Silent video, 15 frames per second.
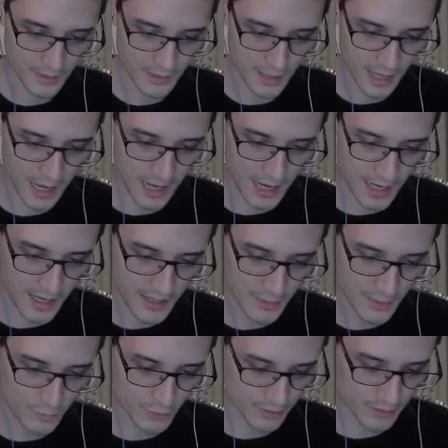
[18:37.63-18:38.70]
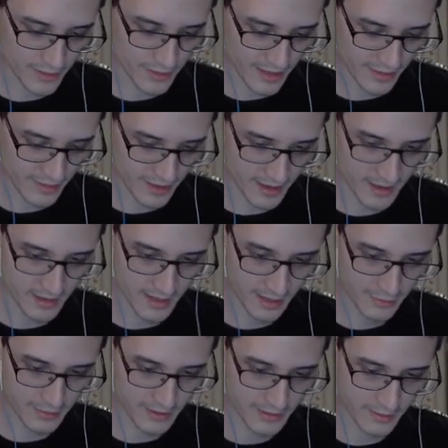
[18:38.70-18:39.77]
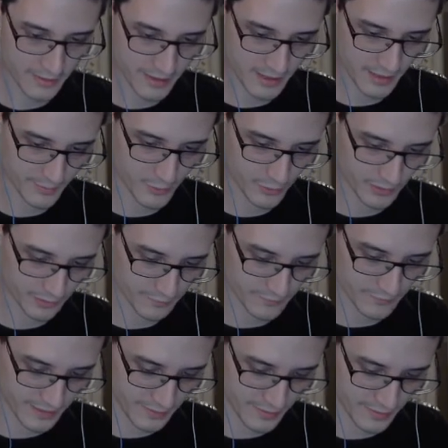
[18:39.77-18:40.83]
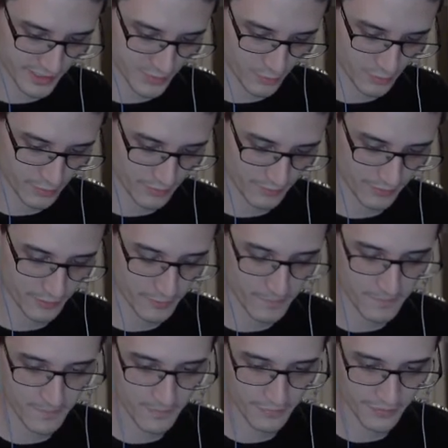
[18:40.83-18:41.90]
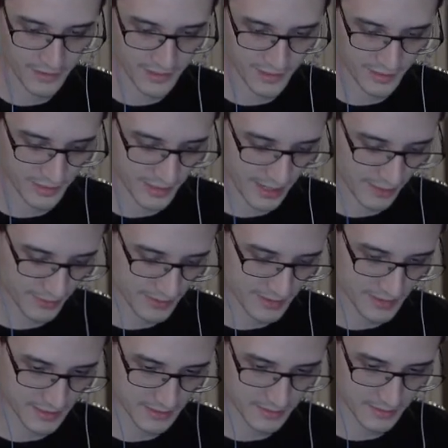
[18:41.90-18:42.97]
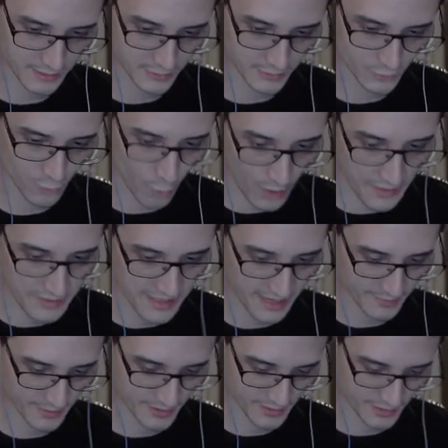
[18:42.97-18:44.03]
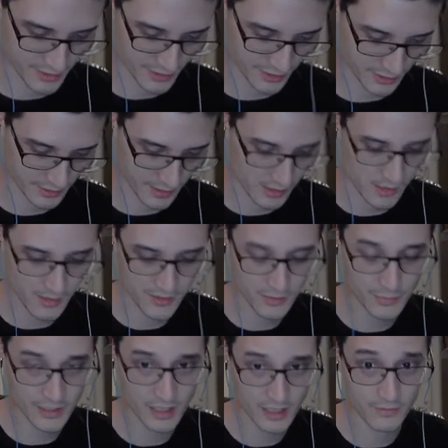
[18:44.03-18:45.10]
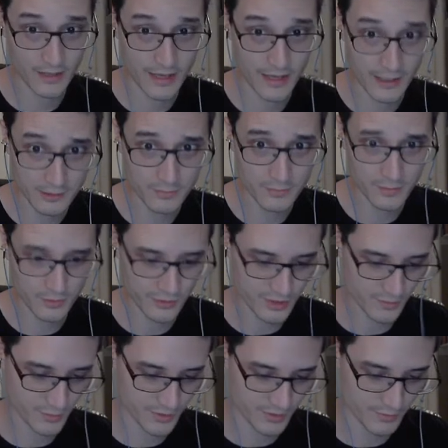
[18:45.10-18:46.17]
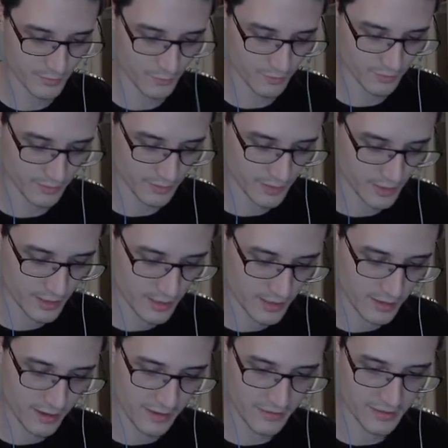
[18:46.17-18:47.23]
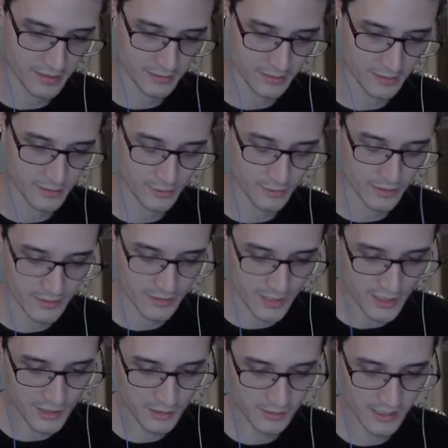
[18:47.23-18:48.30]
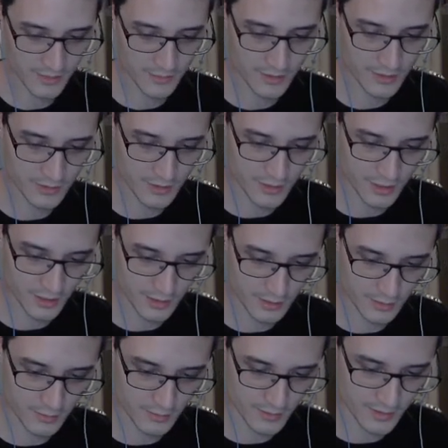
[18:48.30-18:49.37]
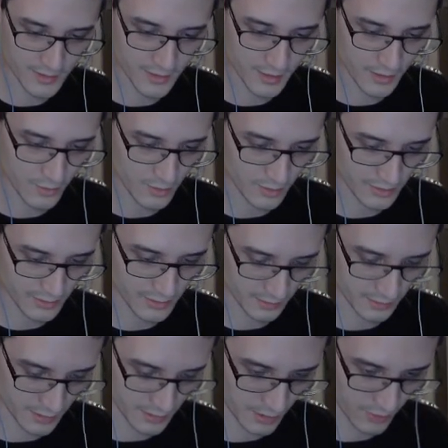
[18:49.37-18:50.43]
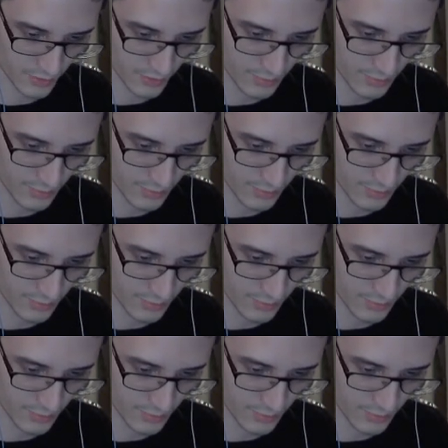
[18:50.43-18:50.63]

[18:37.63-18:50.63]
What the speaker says: I think then I'm going to fire this one through. This is a guarantee that I'll do 1 damage to the chicken. I'll also pick up the health potion, which is important. And then I'll either do an additional damage to the chicken through this thing, or I'll kill the ghost.